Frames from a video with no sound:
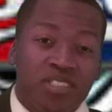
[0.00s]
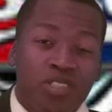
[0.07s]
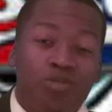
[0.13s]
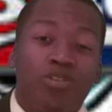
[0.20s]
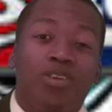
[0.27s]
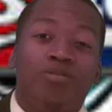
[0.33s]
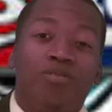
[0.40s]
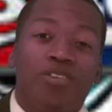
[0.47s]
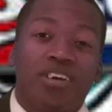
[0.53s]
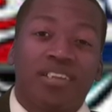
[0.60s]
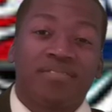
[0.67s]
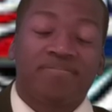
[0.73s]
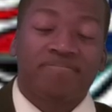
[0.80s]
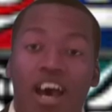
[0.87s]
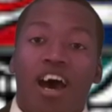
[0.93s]
21.
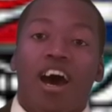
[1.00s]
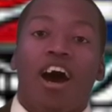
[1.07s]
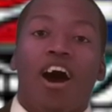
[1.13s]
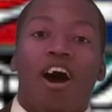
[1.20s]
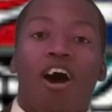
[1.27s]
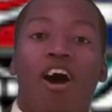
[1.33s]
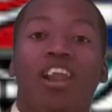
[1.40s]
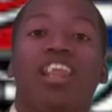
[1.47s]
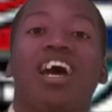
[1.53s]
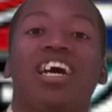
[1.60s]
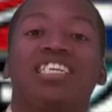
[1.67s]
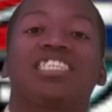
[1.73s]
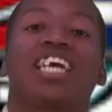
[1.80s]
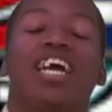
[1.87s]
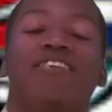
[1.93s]
Our
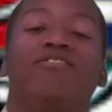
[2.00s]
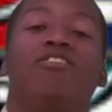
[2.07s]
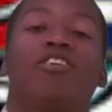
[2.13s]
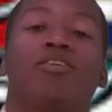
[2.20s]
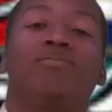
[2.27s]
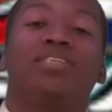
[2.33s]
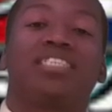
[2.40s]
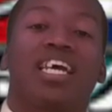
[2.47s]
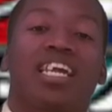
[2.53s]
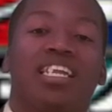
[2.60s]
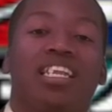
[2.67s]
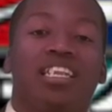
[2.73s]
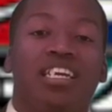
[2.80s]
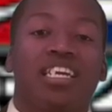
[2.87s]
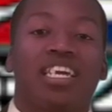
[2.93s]
last game we're going to be
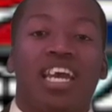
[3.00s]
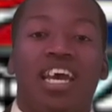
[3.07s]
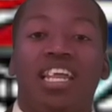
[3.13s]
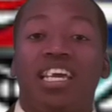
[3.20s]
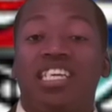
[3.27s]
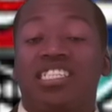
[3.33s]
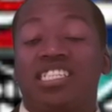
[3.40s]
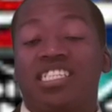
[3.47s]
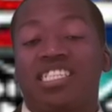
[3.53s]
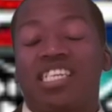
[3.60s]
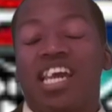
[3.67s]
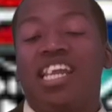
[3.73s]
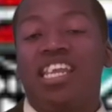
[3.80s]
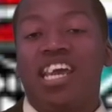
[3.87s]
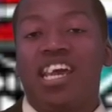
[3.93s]
taking a look at is the
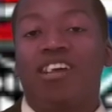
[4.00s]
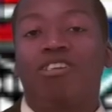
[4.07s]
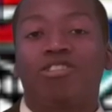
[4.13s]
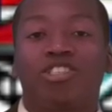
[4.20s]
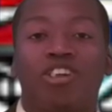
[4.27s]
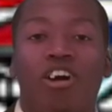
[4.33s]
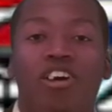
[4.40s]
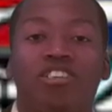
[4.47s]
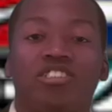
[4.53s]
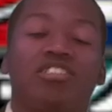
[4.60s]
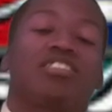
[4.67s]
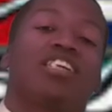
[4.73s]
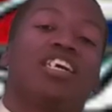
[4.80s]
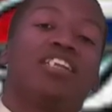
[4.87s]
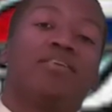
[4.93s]
San Diego
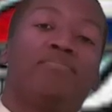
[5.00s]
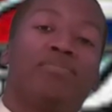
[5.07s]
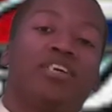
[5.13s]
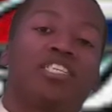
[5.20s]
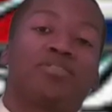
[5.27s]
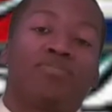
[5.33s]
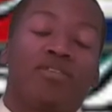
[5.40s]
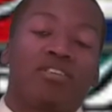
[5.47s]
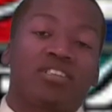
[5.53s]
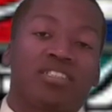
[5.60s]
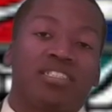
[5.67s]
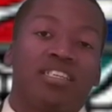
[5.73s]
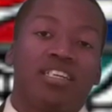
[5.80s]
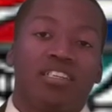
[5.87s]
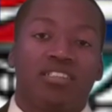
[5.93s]
Chargers and the Pittsburgh
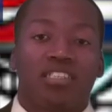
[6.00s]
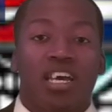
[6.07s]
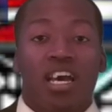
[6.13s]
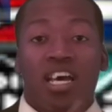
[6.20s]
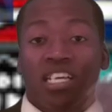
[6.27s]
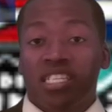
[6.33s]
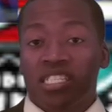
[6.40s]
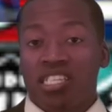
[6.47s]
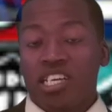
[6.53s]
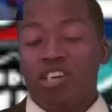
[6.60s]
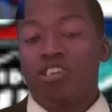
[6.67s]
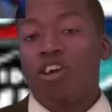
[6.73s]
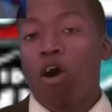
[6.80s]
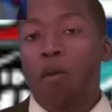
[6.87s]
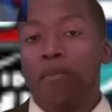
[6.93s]
Steelers.
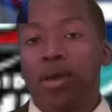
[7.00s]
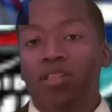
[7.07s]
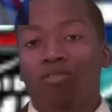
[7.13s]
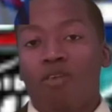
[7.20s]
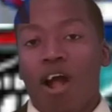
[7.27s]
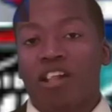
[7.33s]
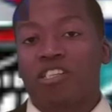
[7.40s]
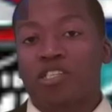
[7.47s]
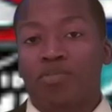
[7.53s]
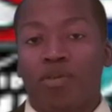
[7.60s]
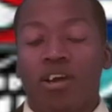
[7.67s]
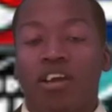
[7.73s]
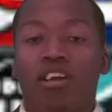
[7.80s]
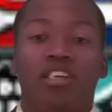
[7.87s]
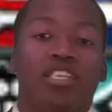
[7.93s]
Still no Ben
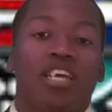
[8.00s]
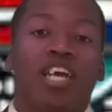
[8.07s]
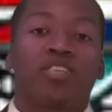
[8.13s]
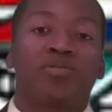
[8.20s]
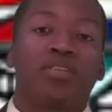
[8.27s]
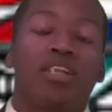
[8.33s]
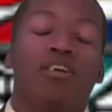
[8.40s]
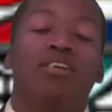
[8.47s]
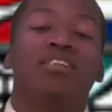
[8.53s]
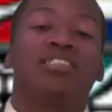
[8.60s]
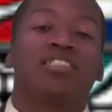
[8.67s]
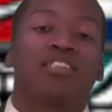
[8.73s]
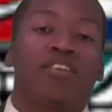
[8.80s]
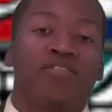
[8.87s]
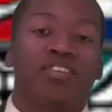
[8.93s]
Roethlisberger. As we know, he
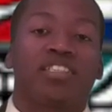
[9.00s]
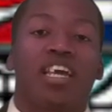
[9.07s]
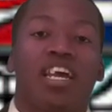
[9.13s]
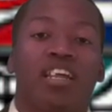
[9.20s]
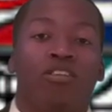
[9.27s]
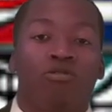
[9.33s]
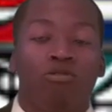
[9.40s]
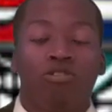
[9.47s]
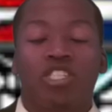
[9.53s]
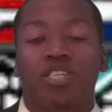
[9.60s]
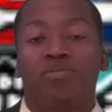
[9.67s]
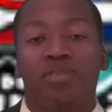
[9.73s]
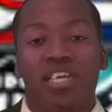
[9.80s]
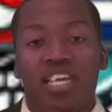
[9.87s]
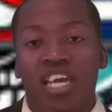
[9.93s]
suffered that
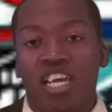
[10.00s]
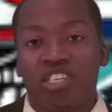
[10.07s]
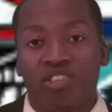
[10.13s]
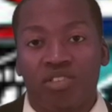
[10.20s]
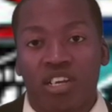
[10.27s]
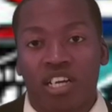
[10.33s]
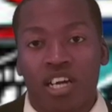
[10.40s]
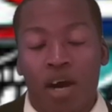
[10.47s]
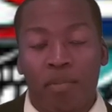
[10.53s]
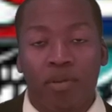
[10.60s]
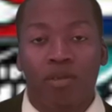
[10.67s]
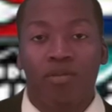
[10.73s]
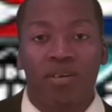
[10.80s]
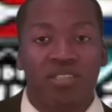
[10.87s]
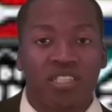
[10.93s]
gruesome knee injury a
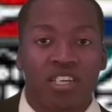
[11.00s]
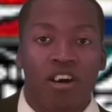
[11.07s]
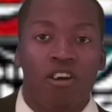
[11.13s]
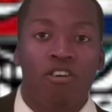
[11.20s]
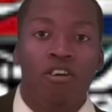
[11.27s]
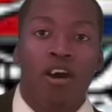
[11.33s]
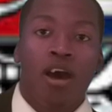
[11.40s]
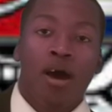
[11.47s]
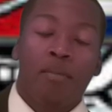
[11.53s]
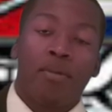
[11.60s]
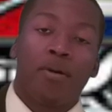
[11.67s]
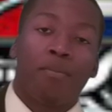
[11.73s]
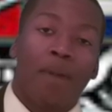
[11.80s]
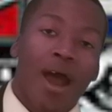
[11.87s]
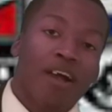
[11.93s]
couple of weeks ago.
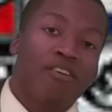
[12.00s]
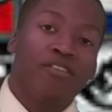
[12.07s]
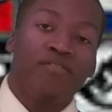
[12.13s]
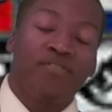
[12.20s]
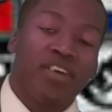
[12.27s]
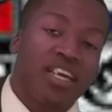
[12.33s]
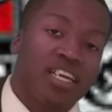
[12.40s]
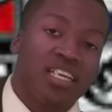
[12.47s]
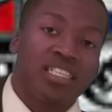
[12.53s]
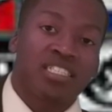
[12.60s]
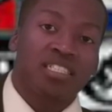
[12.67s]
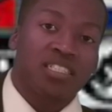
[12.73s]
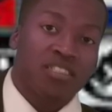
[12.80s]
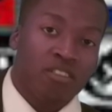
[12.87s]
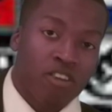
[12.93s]
But Michael Vick
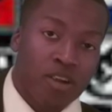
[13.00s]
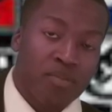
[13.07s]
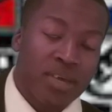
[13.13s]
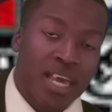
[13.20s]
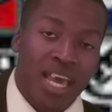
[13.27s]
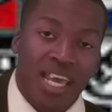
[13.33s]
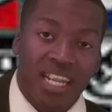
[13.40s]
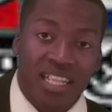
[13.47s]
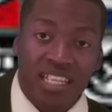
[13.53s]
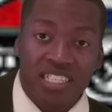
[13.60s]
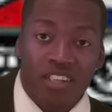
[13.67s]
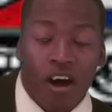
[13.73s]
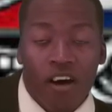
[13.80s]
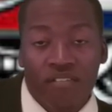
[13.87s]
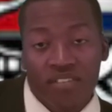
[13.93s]
is going to be heading
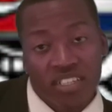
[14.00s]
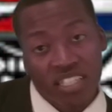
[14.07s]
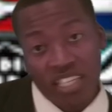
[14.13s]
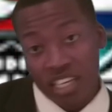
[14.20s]
this offense